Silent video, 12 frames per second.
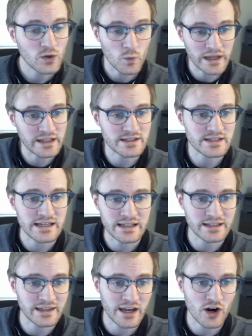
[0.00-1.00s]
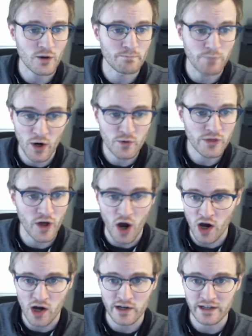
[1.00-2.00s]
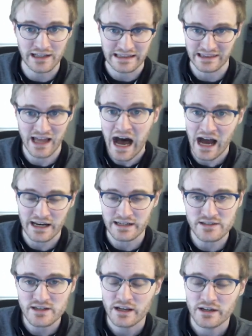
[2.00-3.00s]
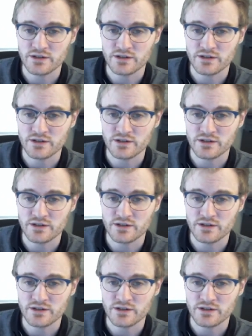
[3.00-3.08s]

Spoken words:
we can see that they are both on lines,